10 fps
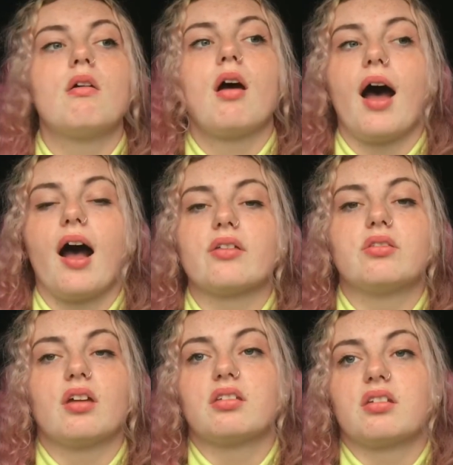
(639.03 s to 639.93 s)
I
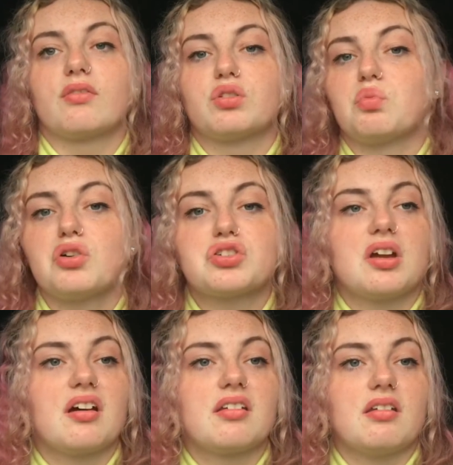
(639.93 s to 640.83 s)
didn't have to wash
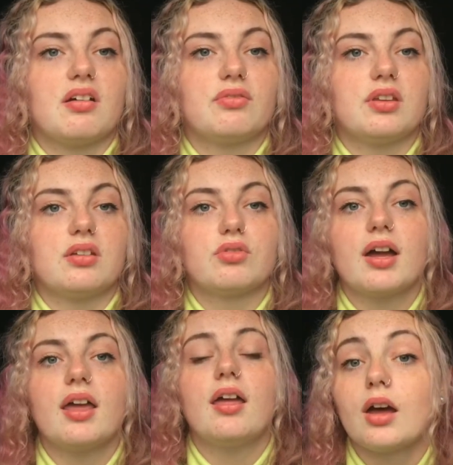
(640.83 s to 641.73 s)
it, I didn't have to dry
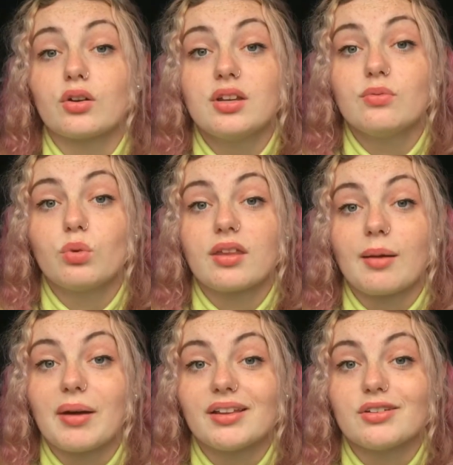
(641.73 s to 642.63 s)
it. I could even wear that
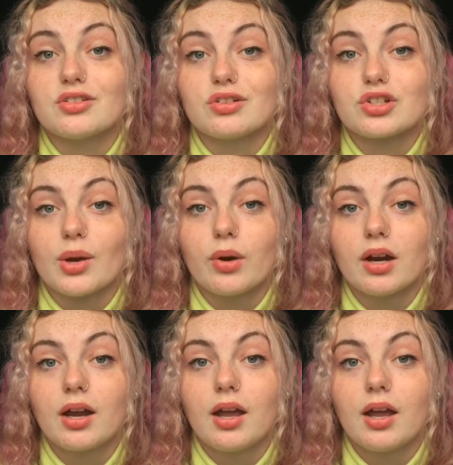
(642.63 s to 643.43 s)
bandage in the shower.